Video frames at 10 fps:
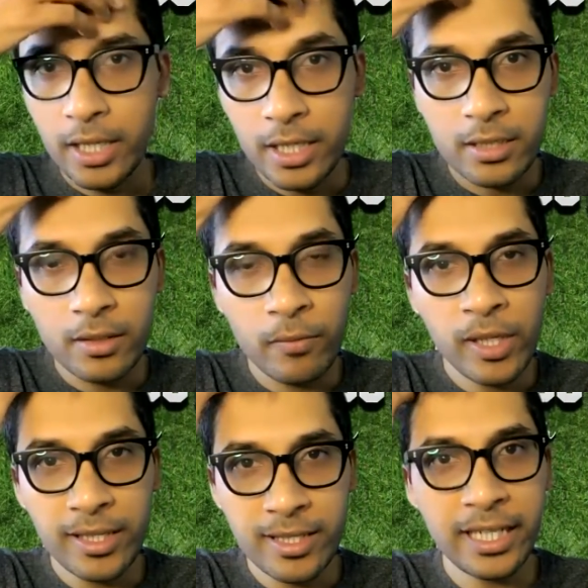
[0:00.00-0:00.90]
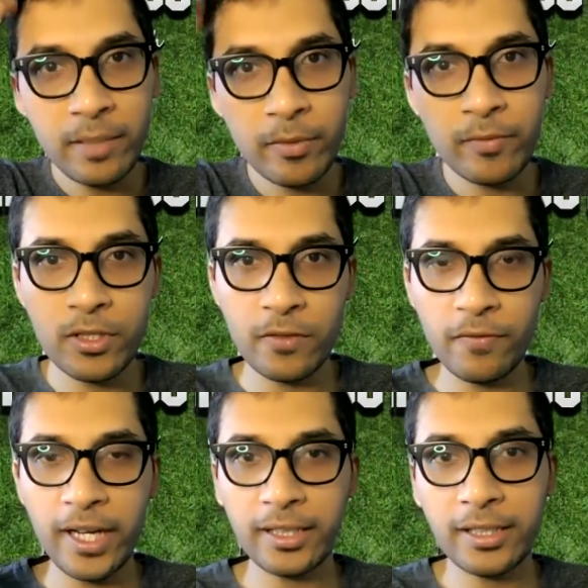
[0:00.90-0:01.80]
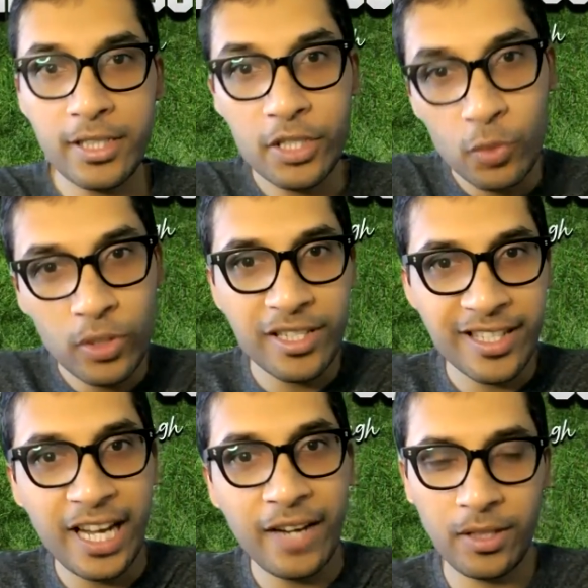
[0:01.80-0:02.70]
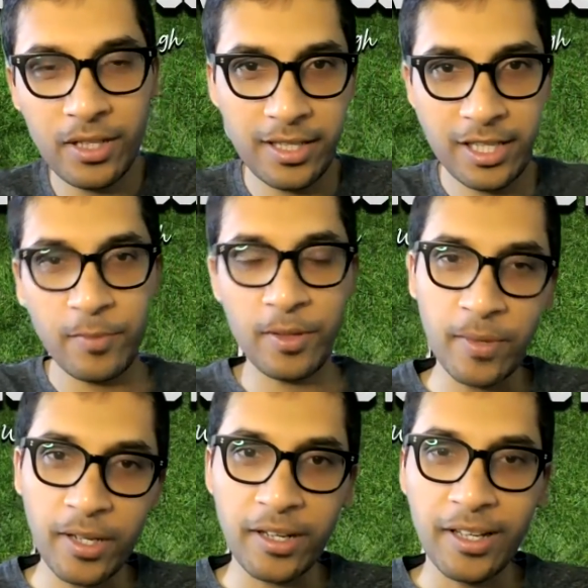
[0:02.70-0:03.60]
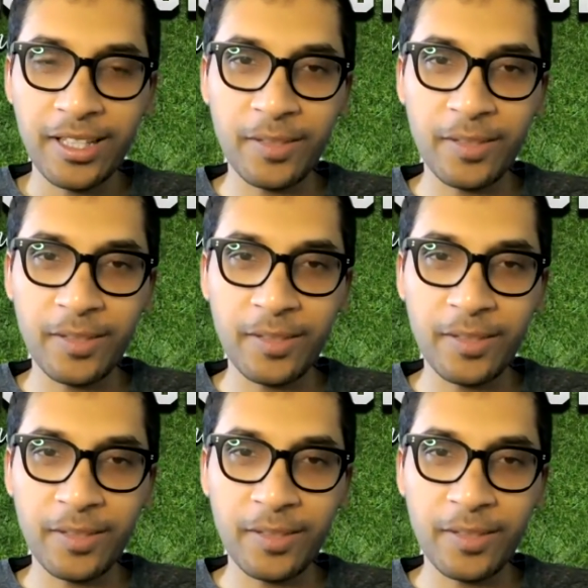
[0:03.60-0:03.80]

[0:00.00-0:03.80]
the real excitement was the fact that this 2 years after the 6 month period,